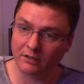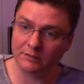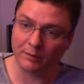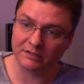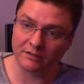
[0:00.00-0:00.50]
they're not
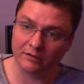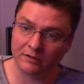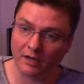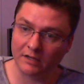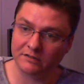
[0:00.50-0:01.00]
suppressing their
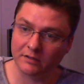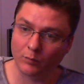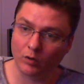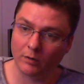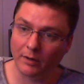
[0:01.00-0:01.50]
thoughts, they're
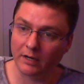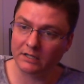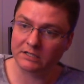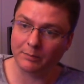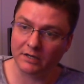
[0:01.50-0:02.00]
more about
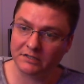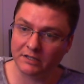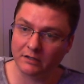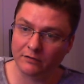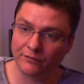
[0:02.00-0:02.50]

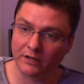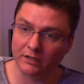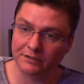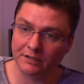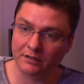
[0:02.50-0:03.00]
expressing their
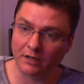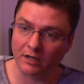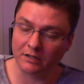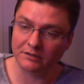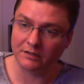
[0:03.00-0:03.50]
feelings and
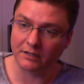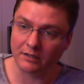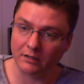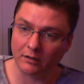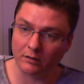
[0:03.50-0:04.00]
thoughts,
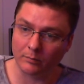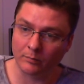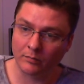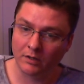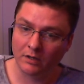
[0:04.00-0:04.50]
and
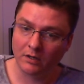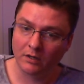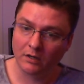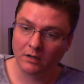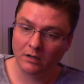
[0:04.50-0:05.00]
um,
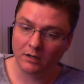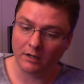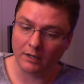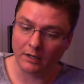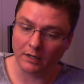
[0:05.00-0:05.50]

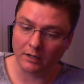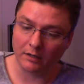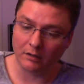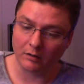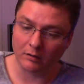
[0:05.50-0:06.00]

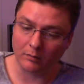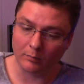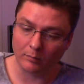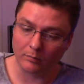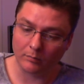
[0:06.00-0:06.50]
and
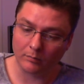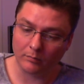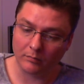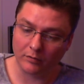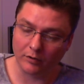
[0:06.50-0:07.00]
um,
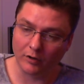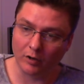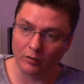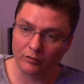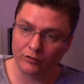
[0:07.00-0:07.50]
they're
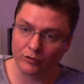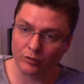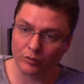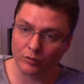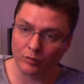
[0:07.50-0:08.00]
known
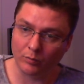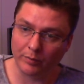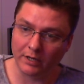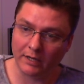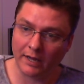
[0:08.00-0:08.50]
to
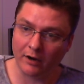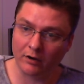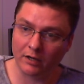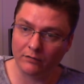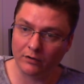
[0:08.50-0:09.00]
be
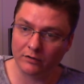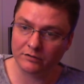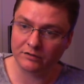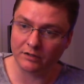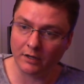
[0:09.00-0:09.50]

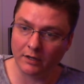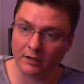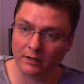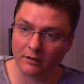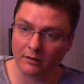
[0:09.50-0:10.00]
caregivers
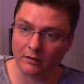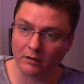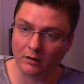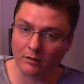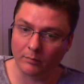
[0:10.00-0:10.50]
and
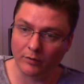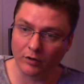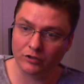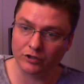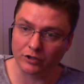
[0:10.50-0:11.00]
um,
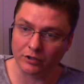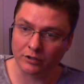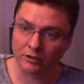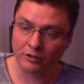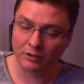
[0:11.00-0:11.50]
nurture.